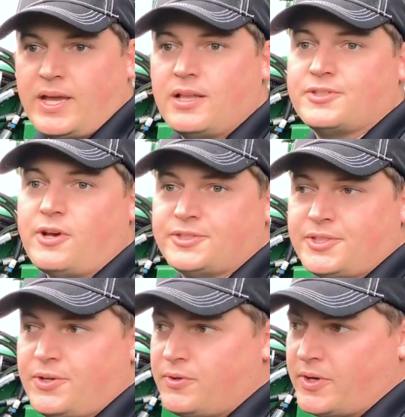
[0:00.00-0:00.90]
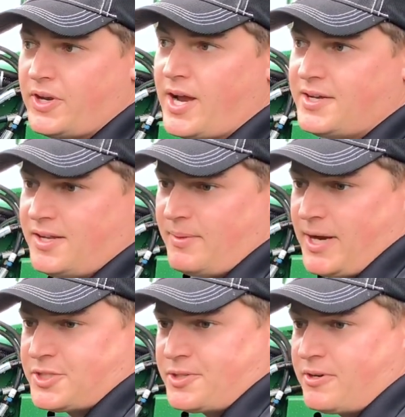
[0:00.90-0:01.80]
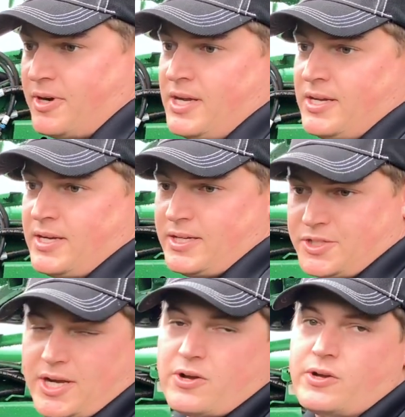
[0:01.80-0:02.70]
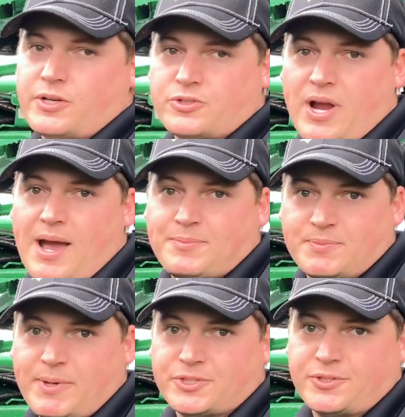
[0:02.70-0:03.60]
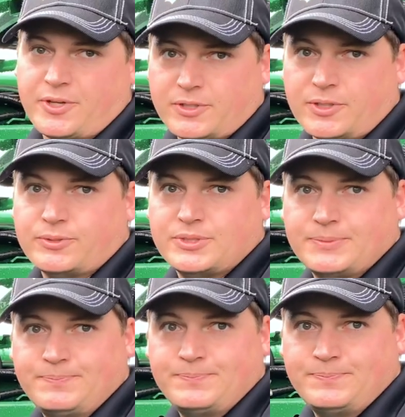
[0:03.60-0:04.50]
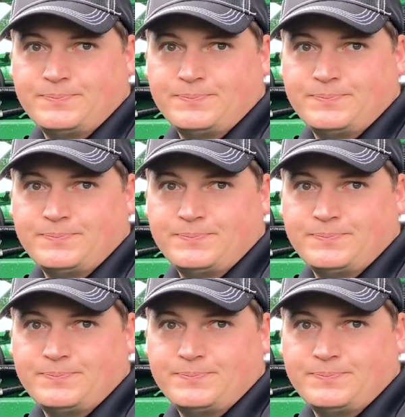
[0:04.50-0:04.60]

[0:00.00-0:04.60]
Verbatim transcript: And it's also a good idea to make sure and check all your traps, make sure they're closed.